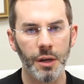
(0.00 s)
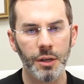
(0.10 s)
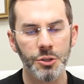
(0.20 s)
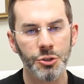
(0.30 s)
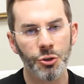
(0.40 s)

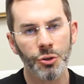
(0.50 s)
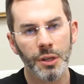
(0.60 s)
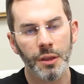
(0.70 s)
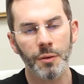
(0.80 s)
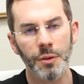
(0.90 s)

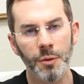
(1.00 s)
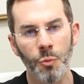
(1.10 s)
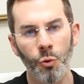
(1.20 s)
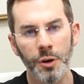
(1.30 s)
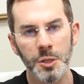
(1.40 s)
Surely the
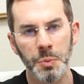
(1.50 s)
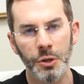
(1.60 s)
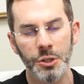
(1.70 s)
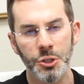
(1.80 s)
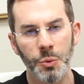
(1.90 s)
more
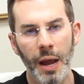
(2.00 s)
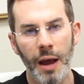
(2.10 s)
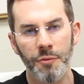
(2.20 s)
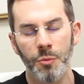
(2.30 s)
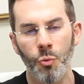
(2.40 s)
experience you
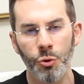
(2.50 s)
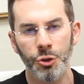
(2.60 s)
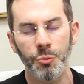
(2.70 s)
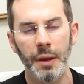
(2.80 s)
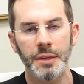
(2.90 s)
have, the more
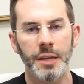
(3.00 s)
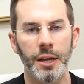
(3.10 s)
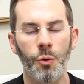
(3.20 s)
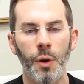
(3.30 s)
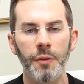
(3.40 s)
you may
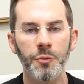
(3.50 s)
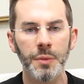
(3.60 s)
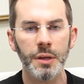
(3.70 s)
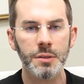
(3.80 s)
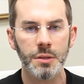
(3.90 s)
take away from
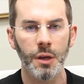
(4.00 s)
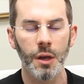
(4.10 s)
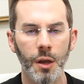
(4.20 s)
this.